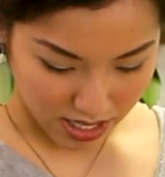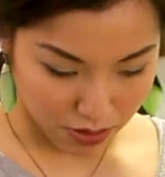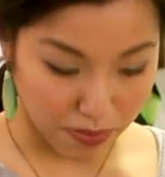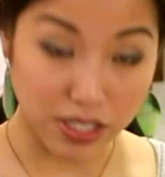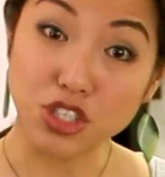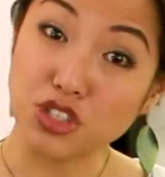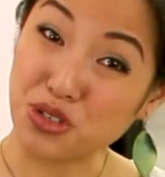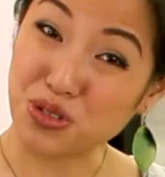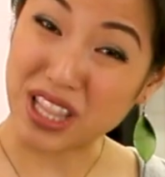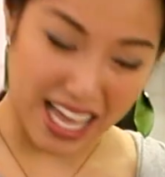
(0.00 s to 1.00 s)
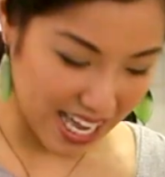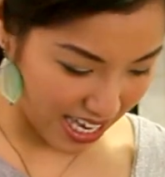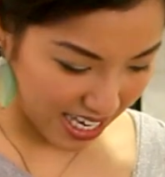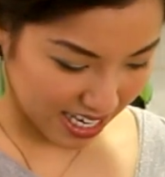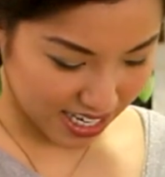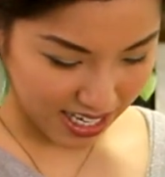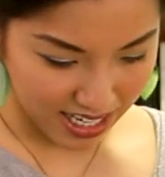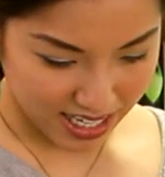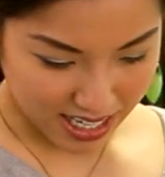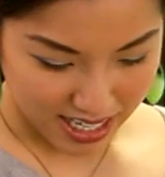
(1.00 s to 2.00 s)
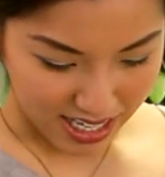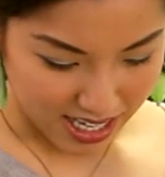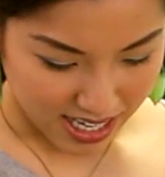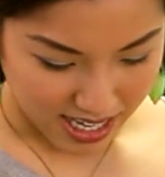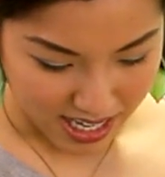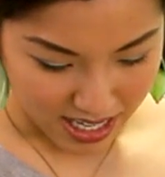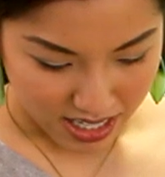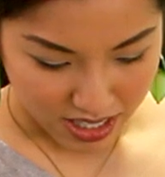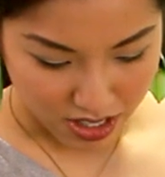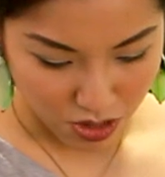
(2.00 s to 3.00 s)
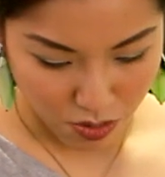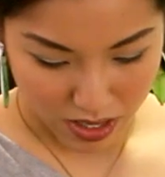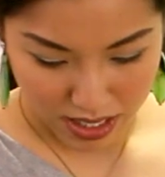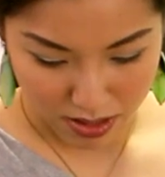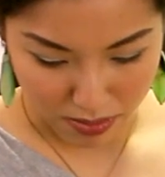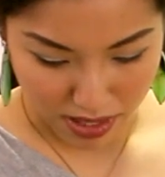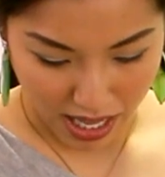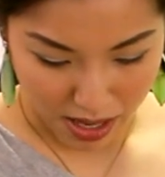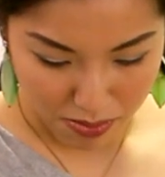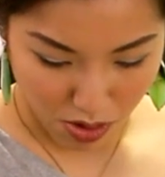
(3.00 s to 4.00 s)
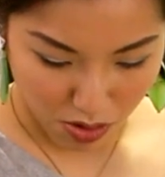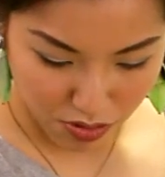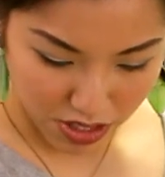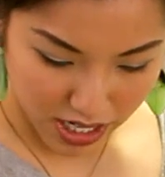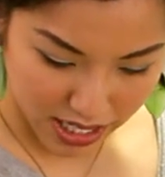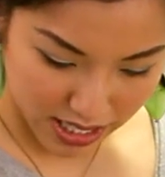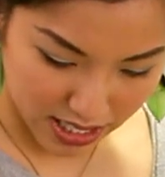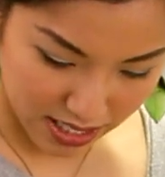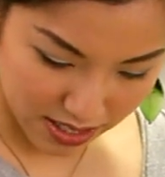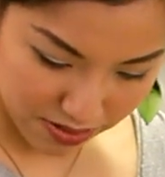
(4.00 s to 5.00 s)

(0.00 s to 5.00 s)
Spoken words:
as much as you'd like. Squeeze some lime over it.